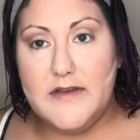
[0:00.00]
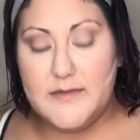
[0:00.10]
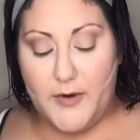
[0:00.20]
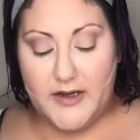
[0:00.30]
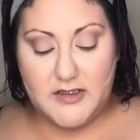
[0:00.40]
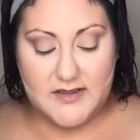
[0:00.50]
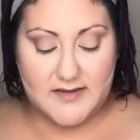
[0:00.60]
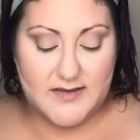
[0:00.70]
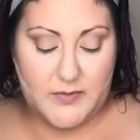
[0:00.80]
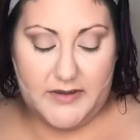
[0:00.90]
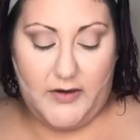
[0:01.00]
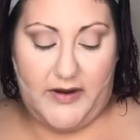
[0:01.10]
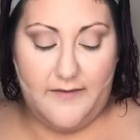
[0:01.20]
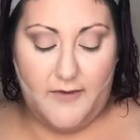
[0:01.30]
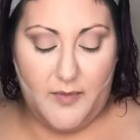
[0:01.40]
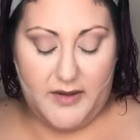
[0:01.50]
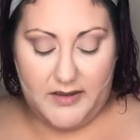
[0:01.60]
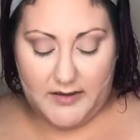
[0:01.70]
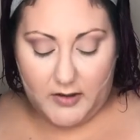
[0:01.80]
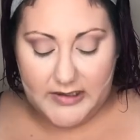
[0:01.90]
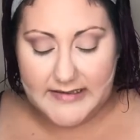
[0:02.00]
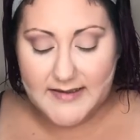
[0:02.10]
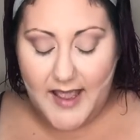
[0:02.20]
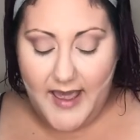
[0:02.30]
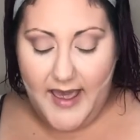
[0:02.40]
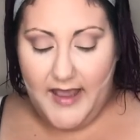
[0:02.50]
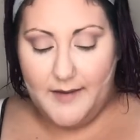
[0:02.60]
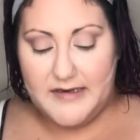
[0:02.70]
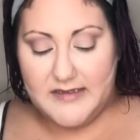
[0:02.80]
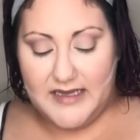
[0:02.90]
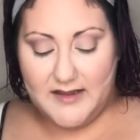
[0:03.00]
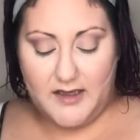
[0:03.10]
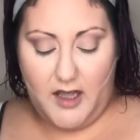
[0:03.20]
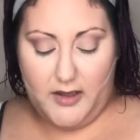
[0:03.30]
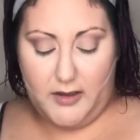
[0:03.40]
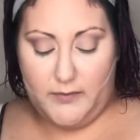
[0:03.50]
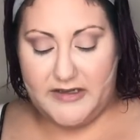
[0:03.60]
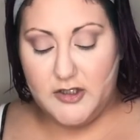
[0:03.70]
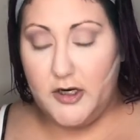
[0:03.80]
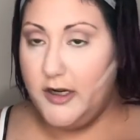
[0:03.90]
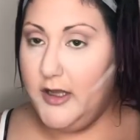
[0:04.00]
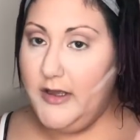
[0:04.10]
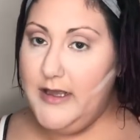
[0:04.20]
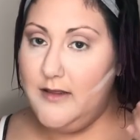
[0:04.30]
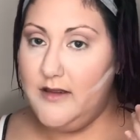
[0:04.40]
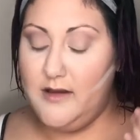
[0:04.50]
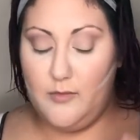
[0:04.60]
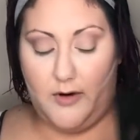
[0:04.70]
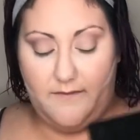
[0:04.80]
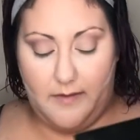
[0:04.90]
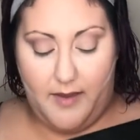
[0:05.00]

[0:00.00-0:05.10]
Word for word: this brush. This is really great for building the crease. And I'm going to take the color Rich Girl in the Morphe